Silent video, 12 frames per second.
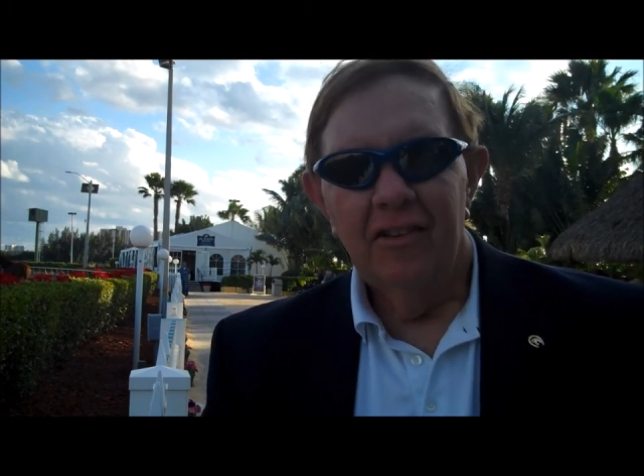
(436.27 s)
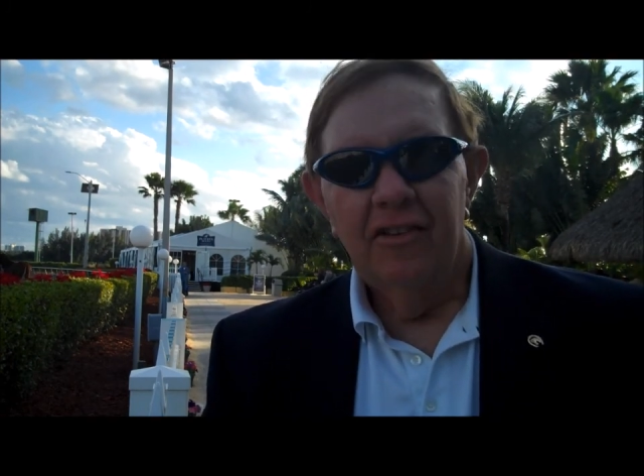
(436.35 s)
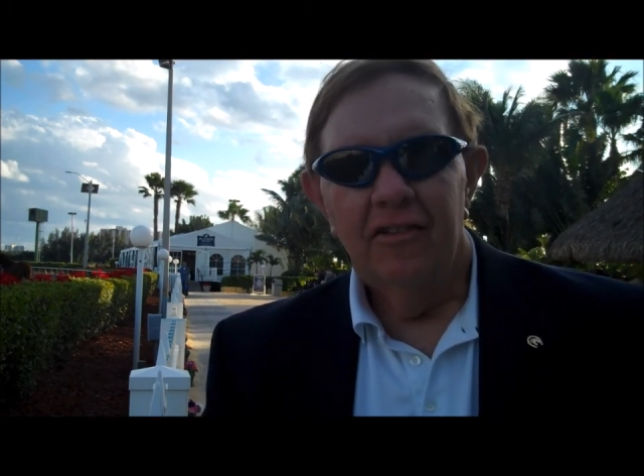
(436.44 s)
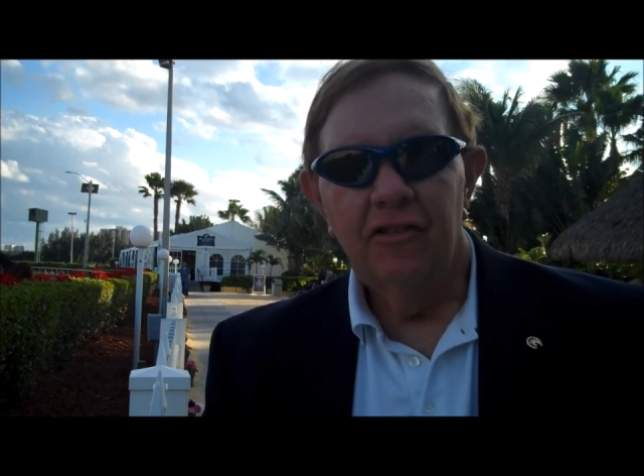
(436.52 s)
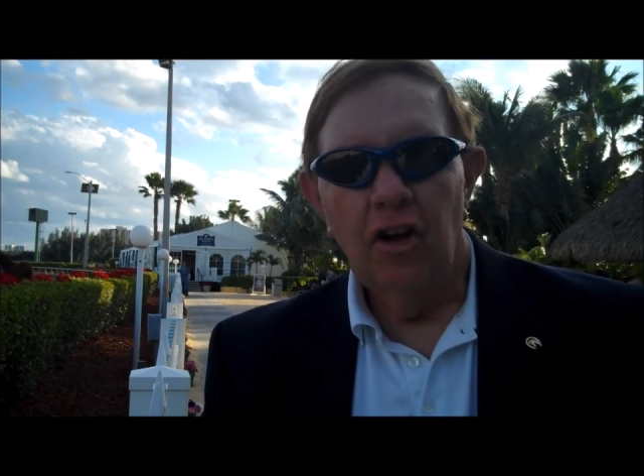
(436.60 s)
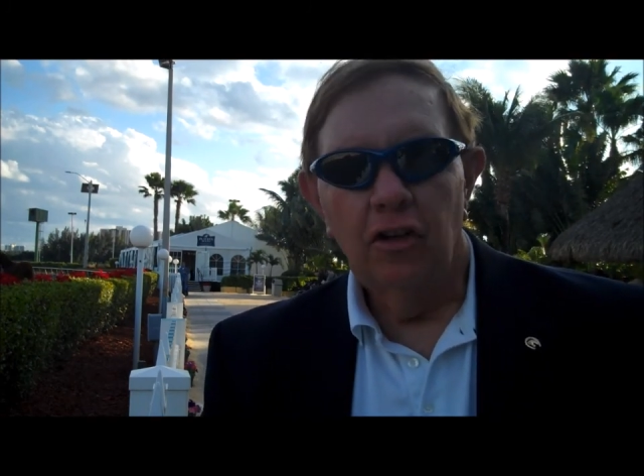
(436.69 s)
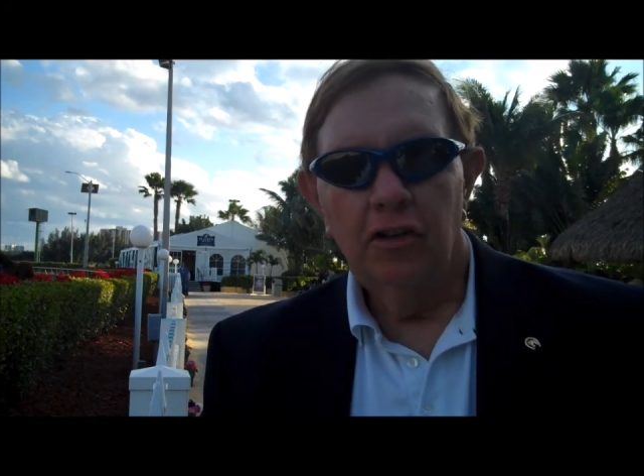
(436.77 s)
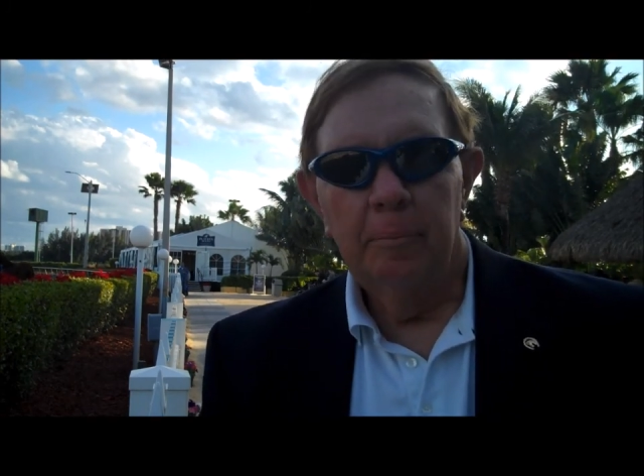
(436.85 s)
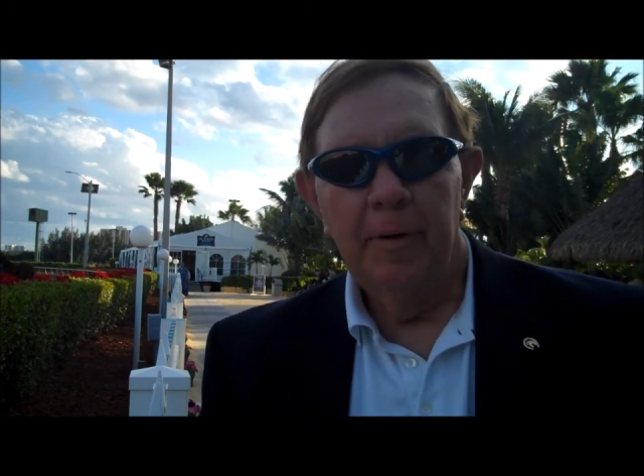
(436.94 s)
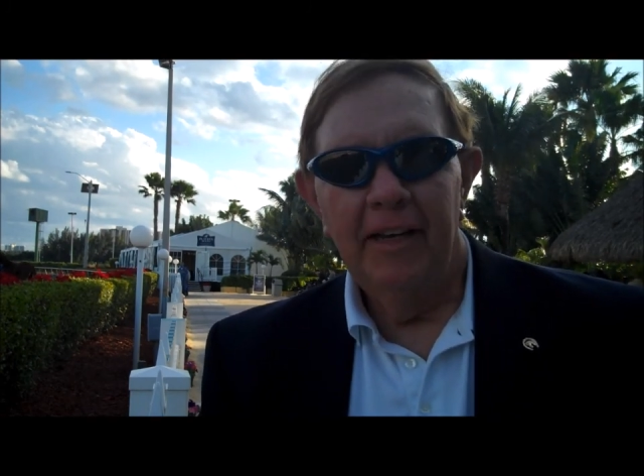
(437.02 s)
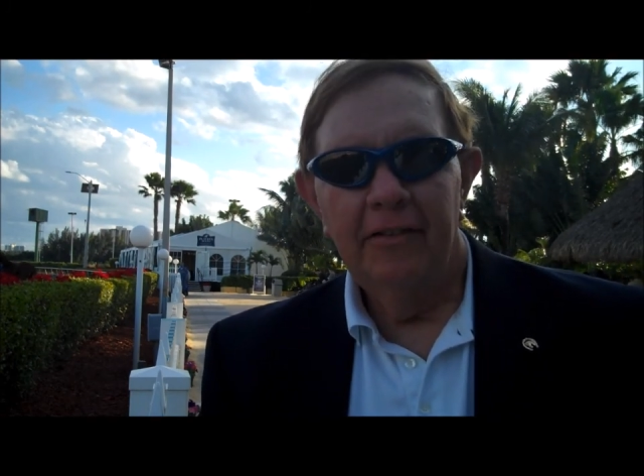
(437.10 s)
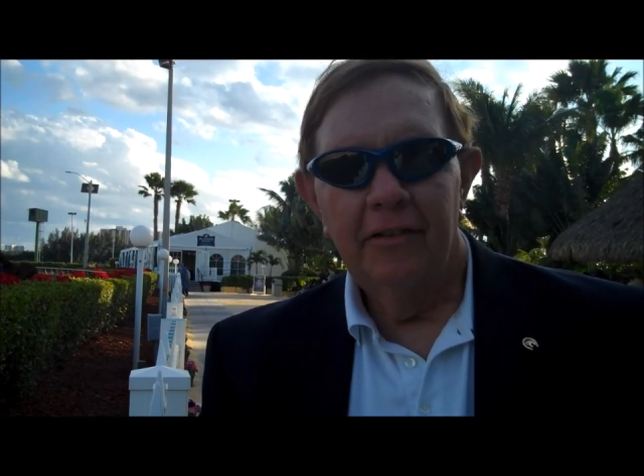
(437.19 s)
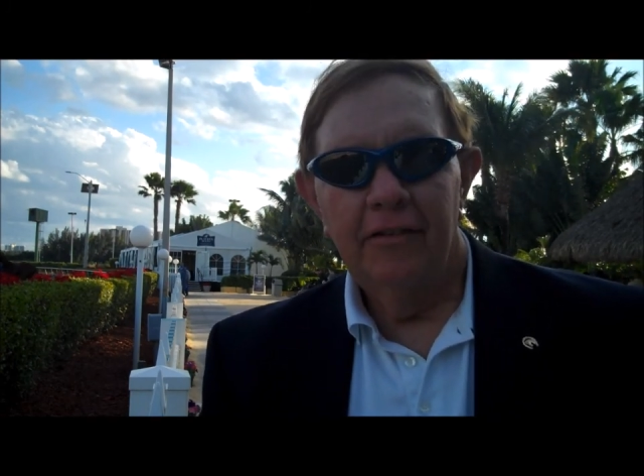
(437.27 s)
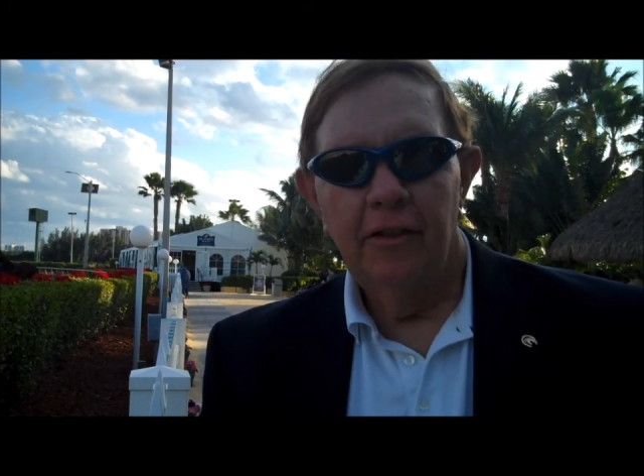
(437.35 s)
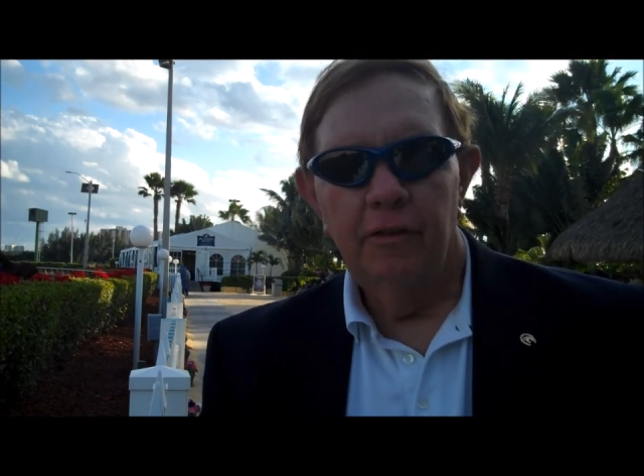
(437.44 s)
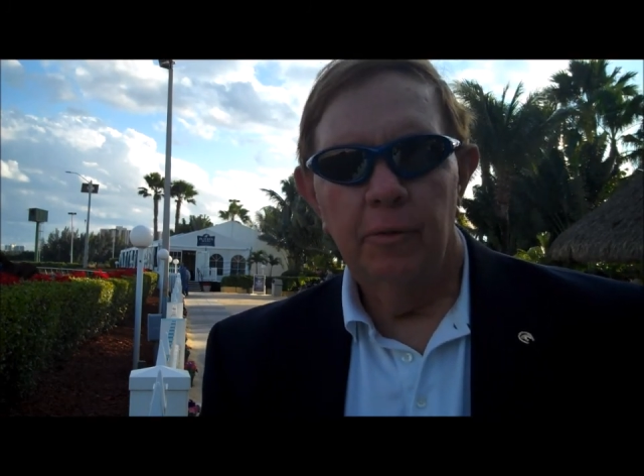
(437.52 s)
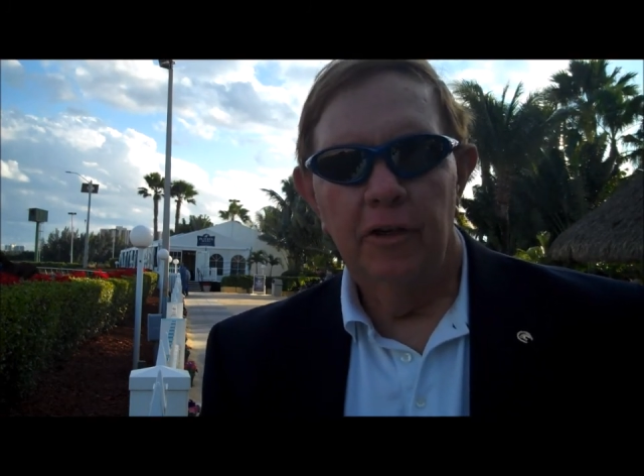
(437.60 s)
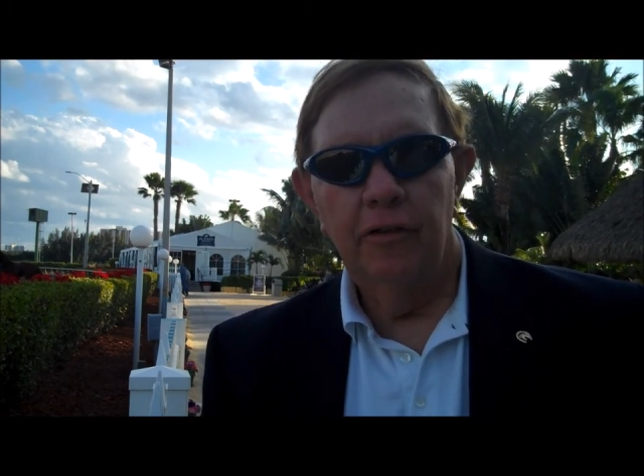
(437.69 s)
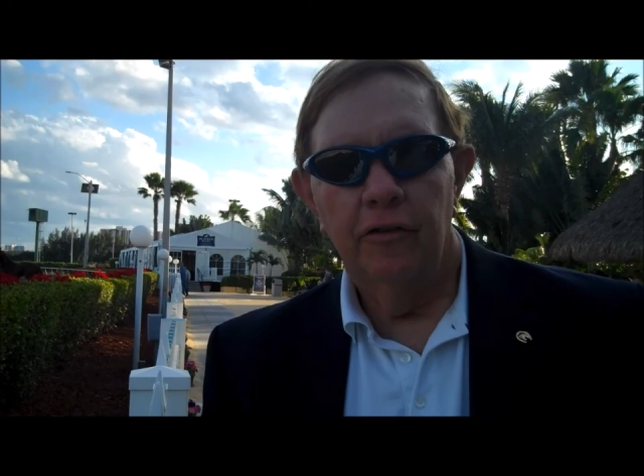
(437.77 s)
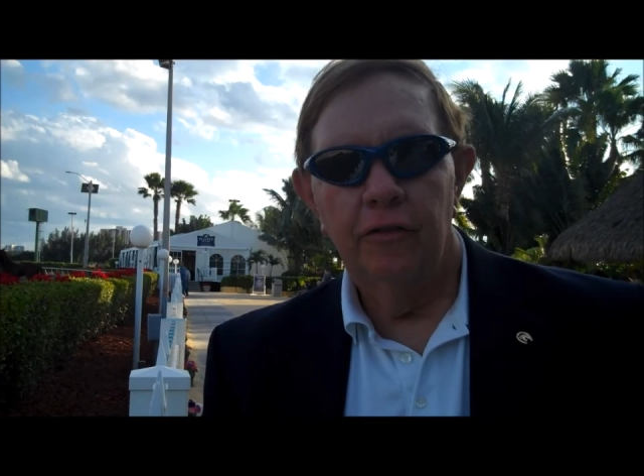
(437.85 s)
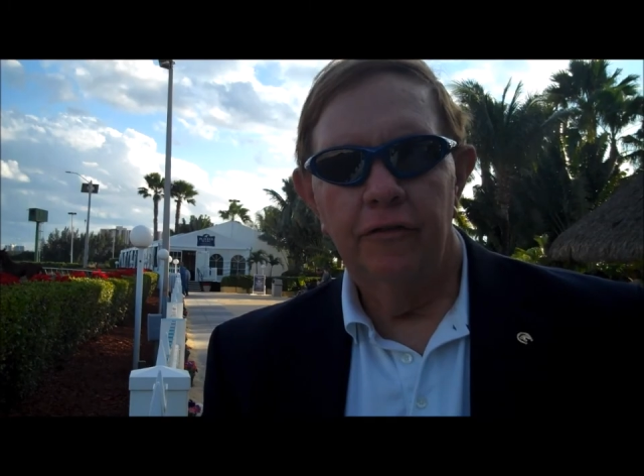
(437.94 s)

Stalked the pace as the 3-2